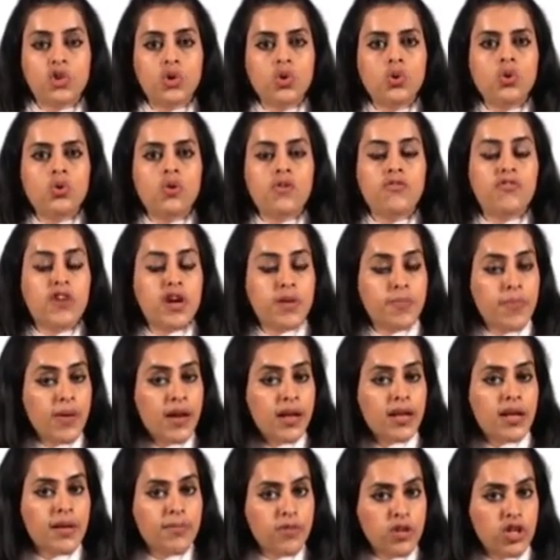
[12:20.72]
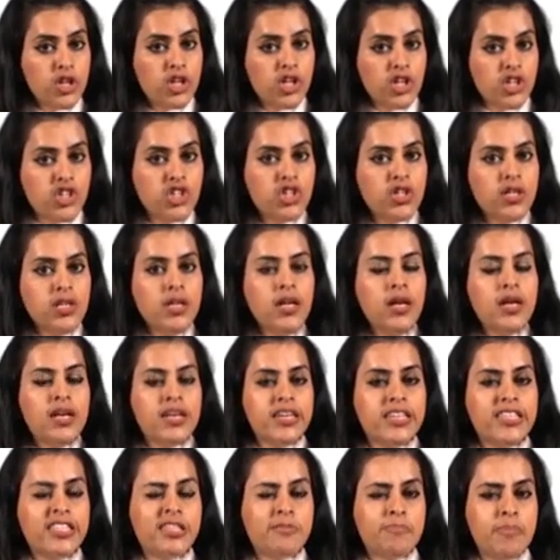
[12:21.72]
through verbal communication,
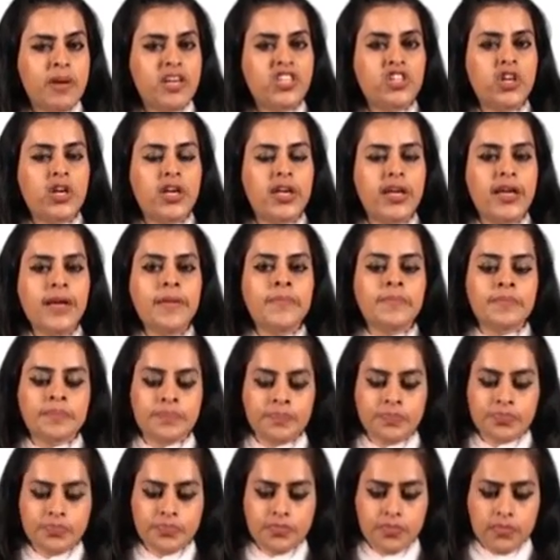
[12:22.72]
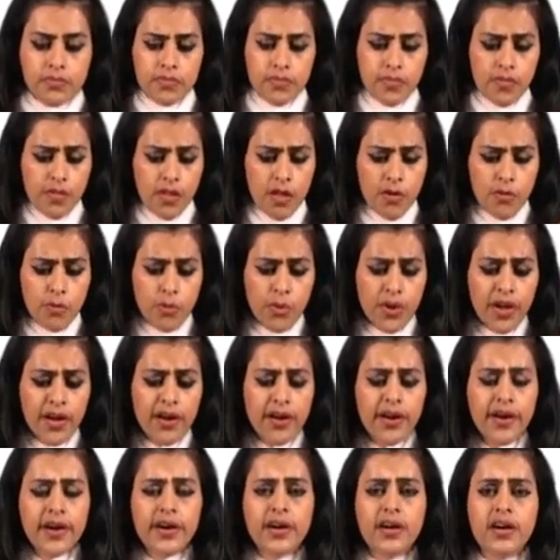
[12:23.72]
especially
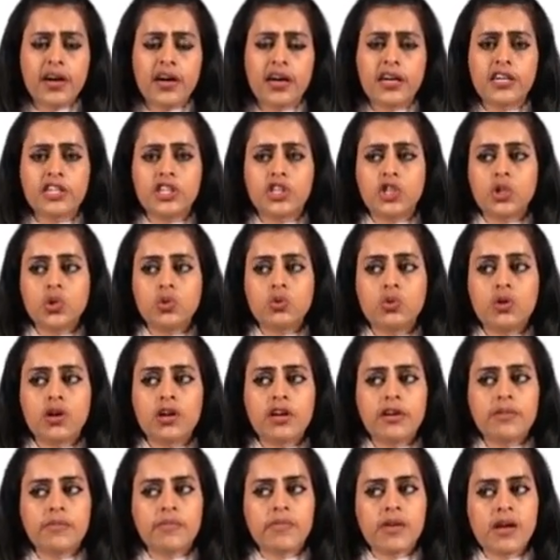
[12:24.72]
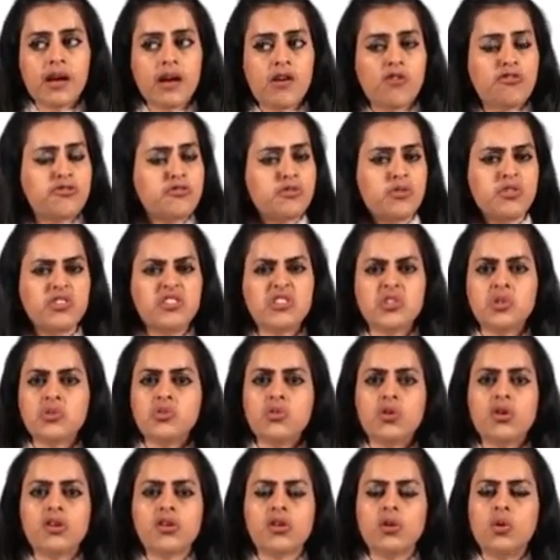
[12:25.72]
where you of course
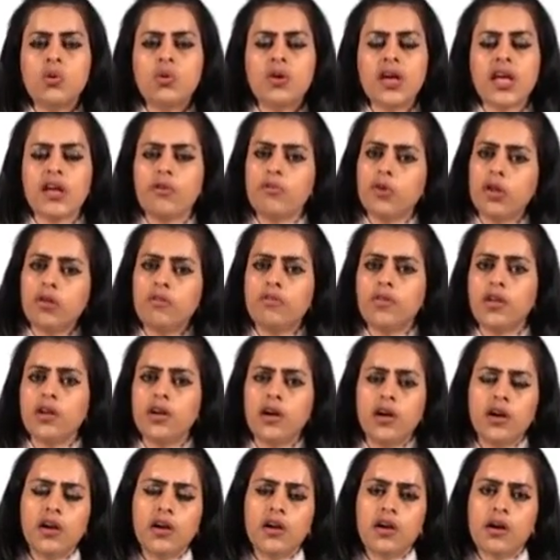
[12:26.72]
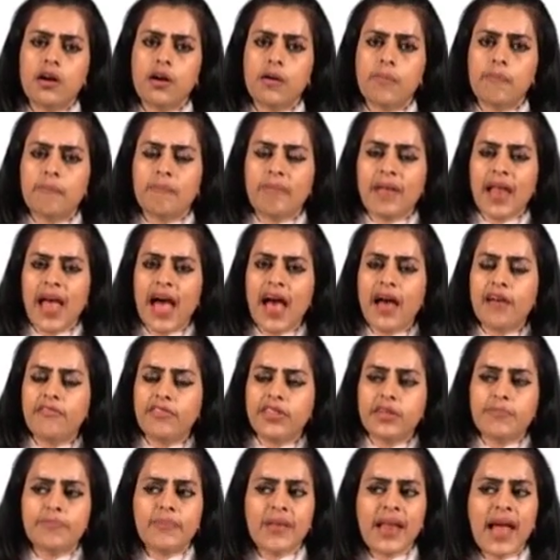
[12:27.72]
you don't go everywhere
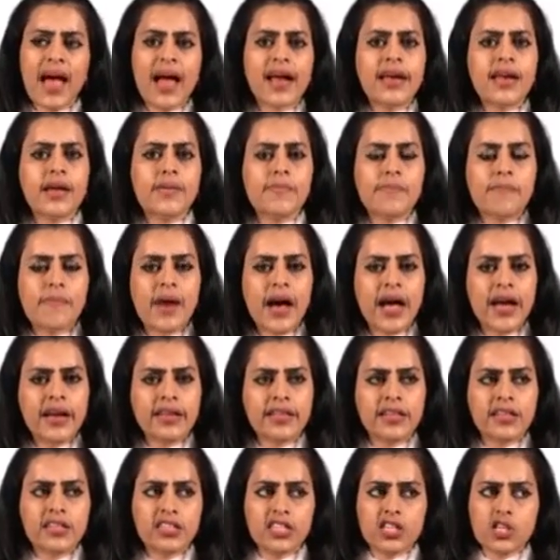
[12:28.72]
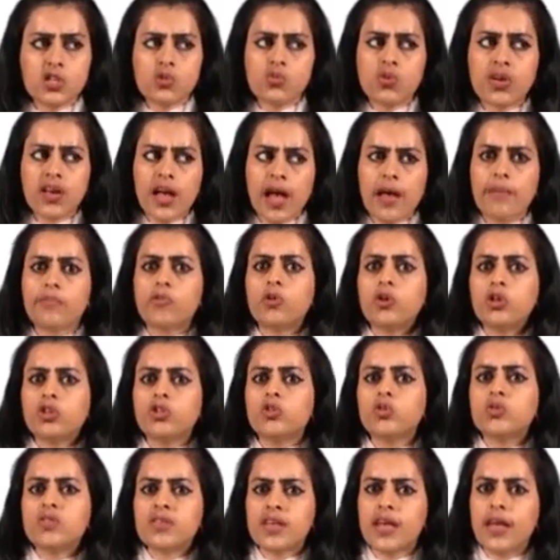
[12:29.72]
with a planned up mind that this is what I am
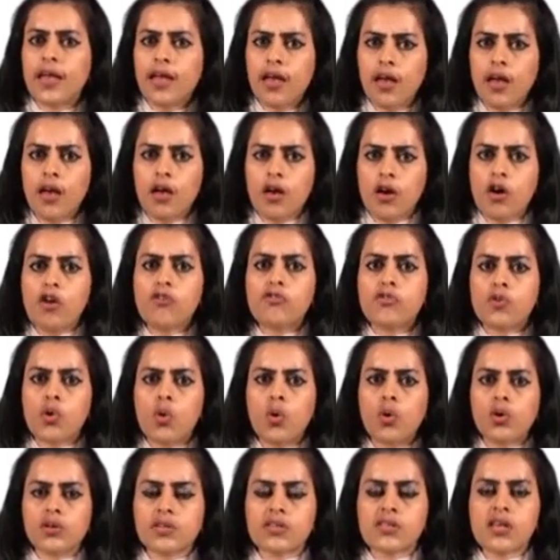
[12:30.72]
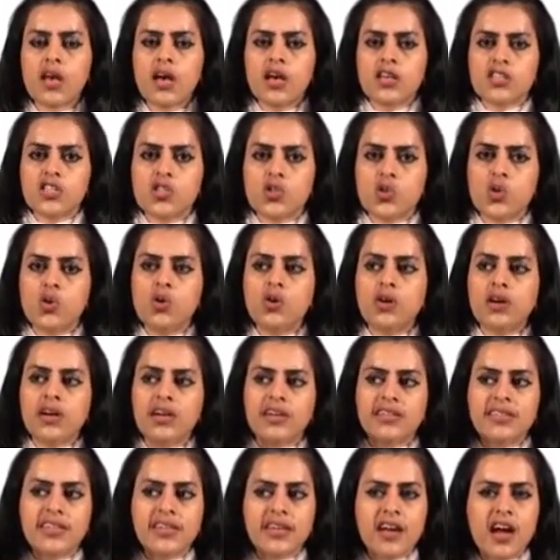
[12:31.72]
going to say. Of course. So
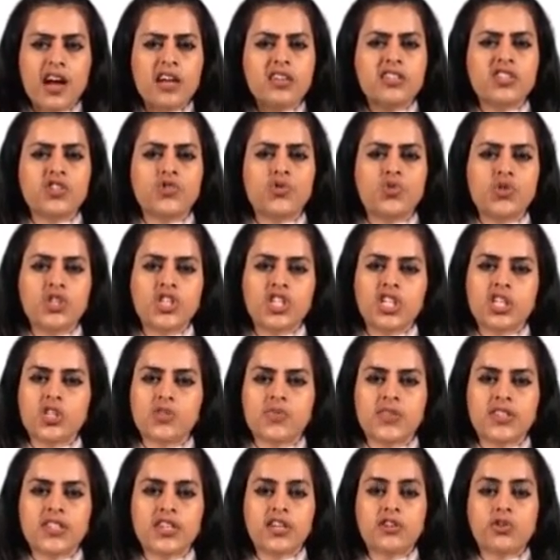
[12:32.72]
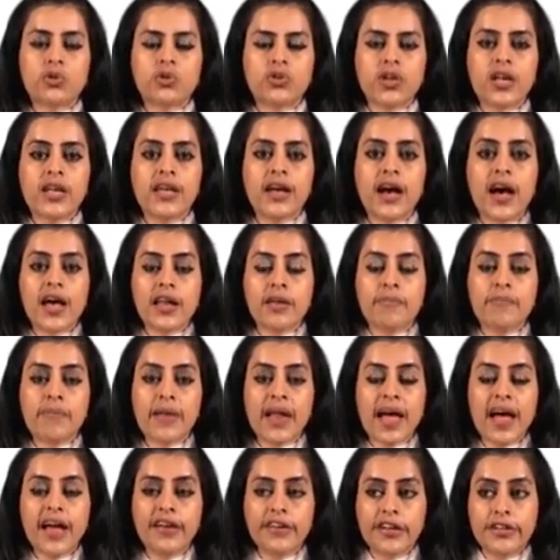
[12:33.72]
there are situations which are totally
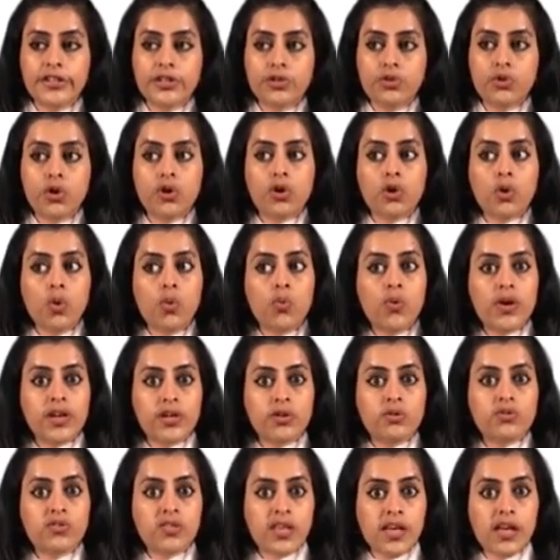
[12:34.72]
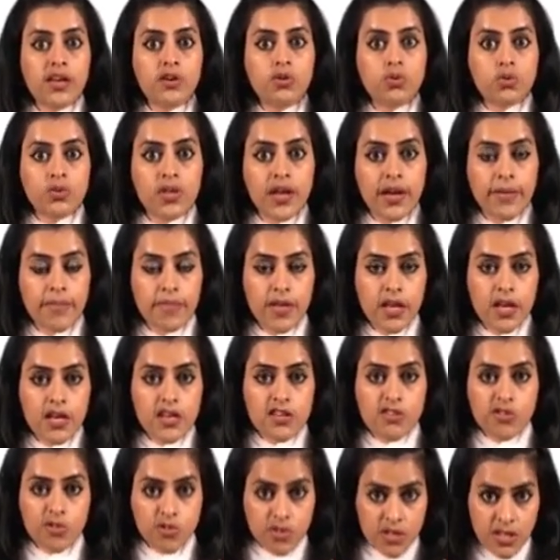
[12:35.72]
unplanned and you don't know what to say to them.
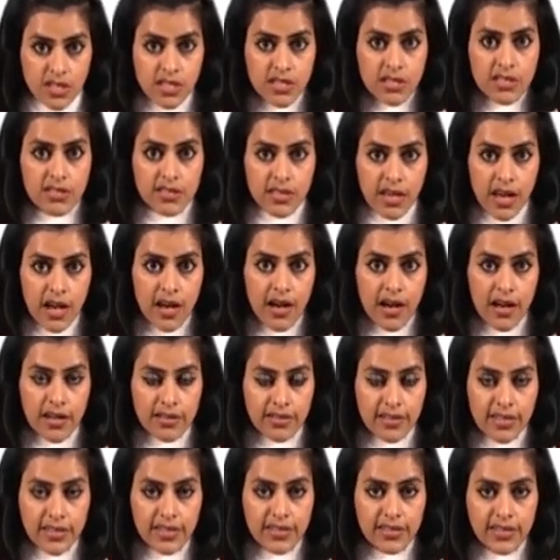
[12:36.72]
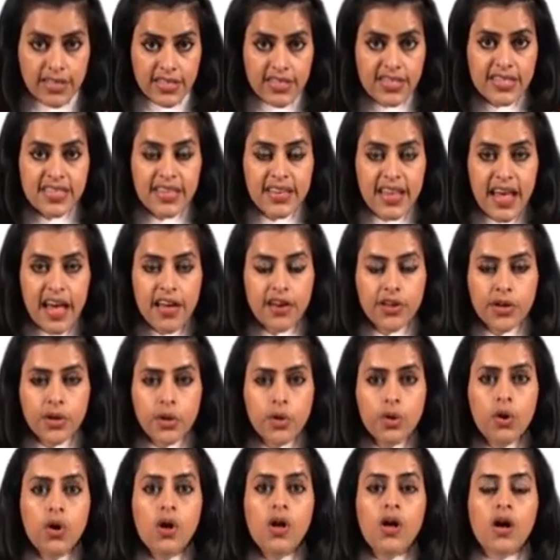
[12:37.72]
So this in this
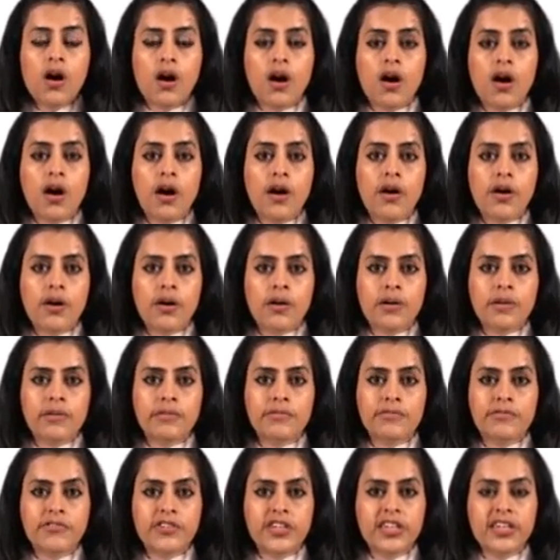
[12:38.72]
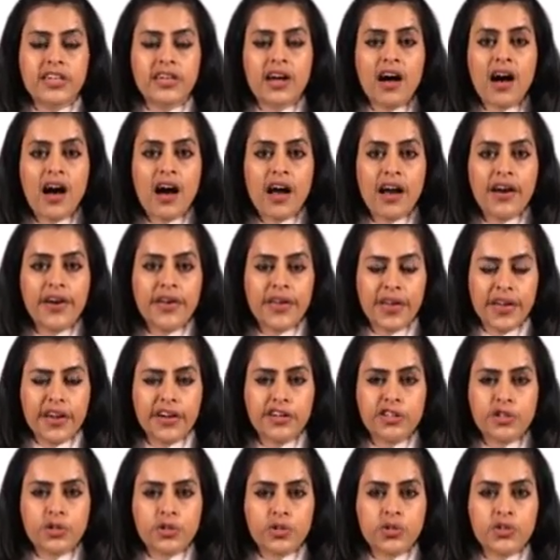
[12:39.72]
scenario we are
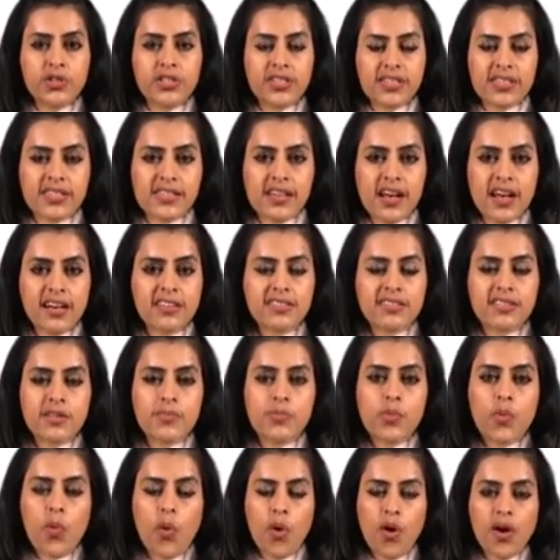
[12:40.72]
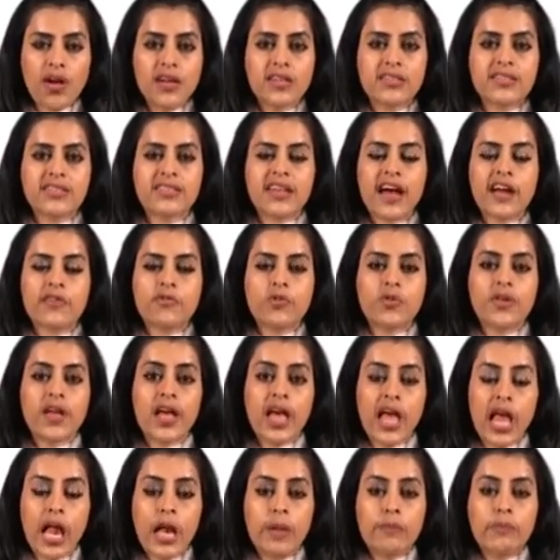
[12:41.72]
here to discuss the points that would
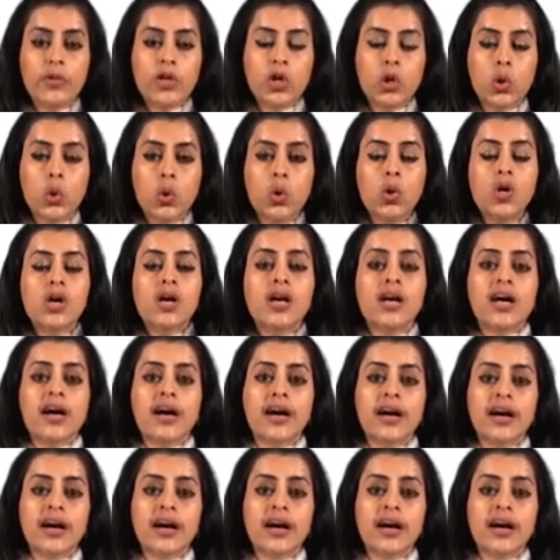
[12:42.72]
help you